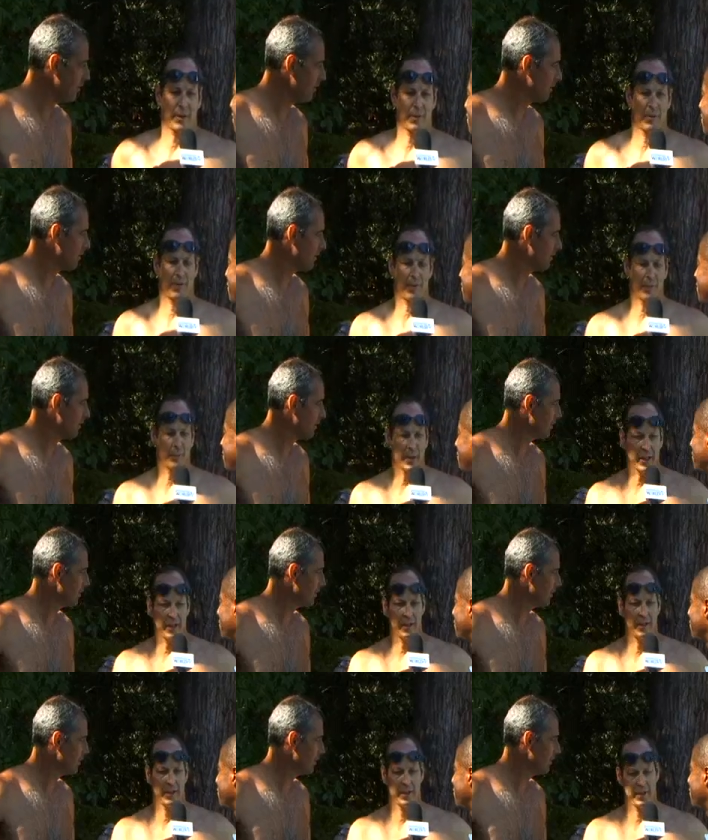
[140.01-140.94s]
Speaker 1: able. For
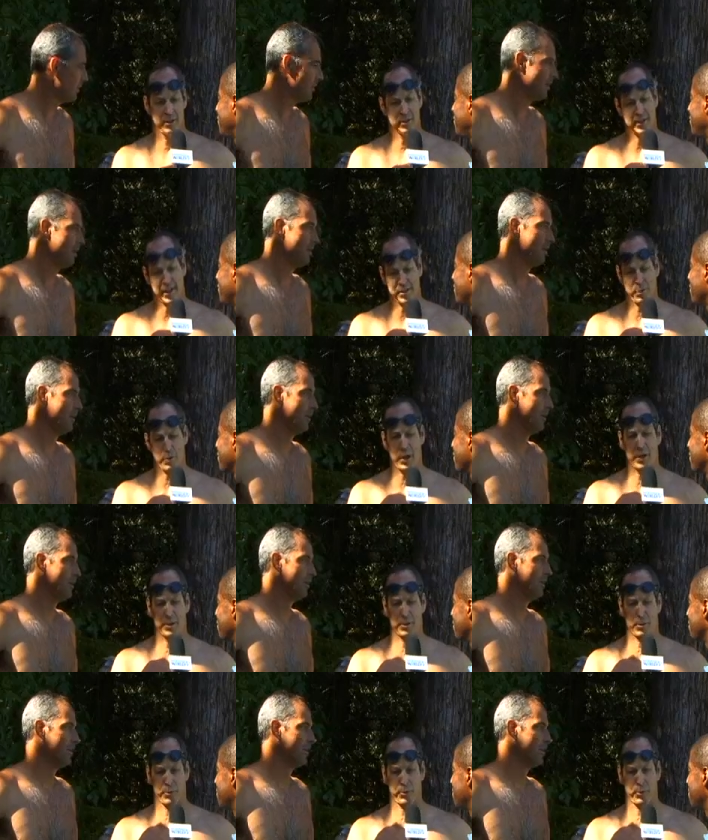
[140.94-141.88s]
me, you know, it takes a while
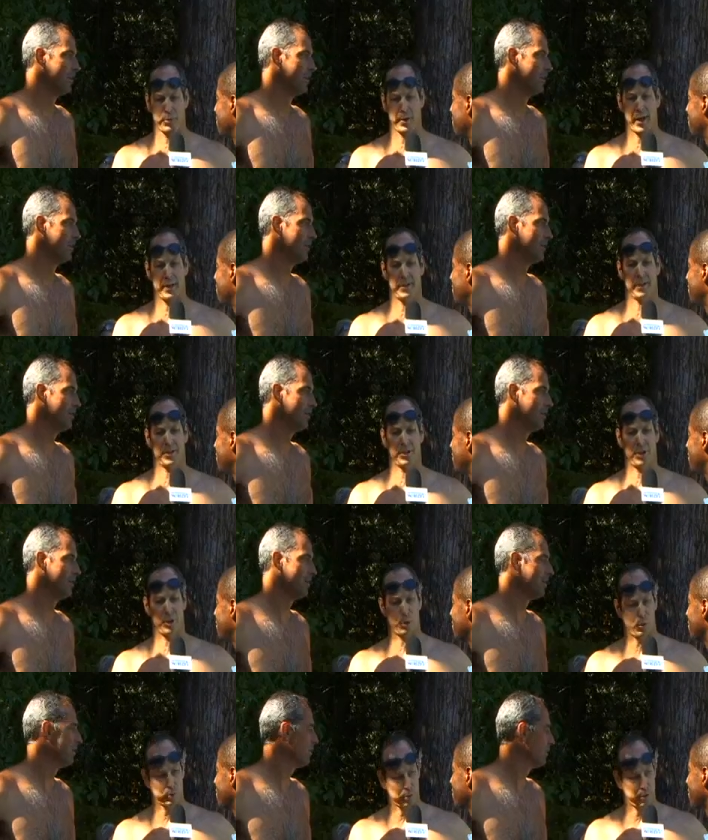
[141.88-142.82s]
to go through that, and as you
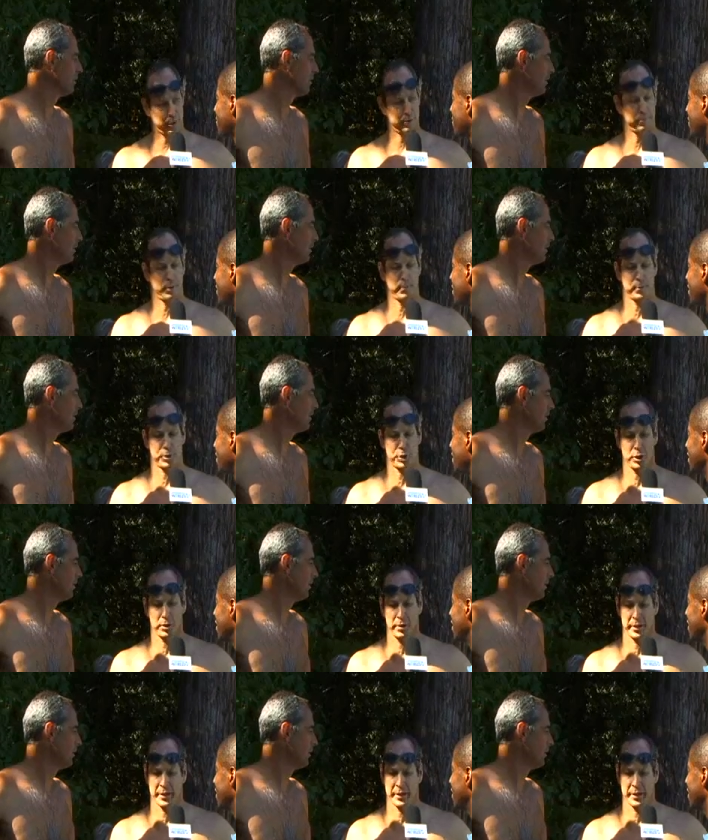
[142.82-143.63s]
get older and more mature,